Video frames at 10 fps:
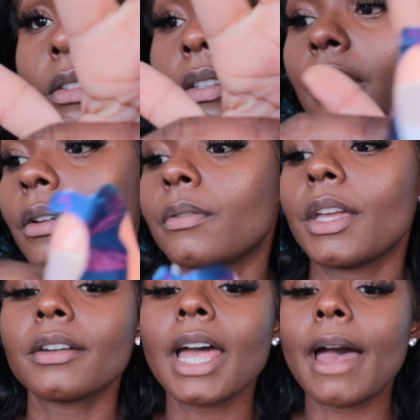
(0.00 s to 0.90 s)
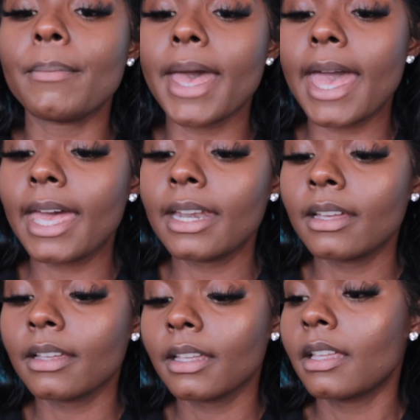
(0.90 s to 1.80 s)
So they're not bad
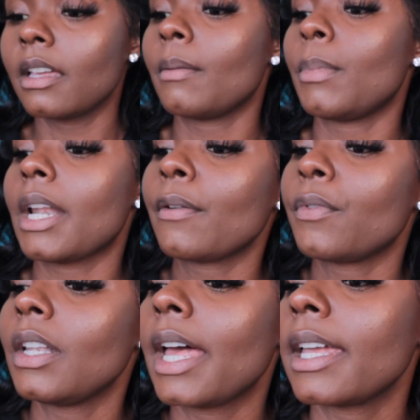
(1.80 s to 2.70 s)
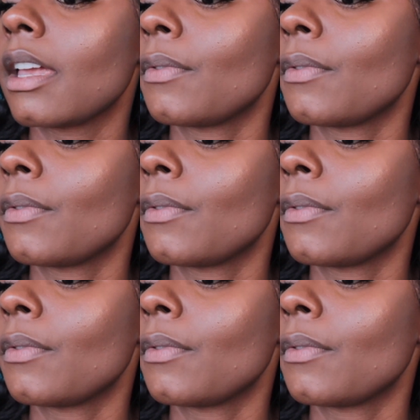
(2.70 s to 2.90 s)
but I feel like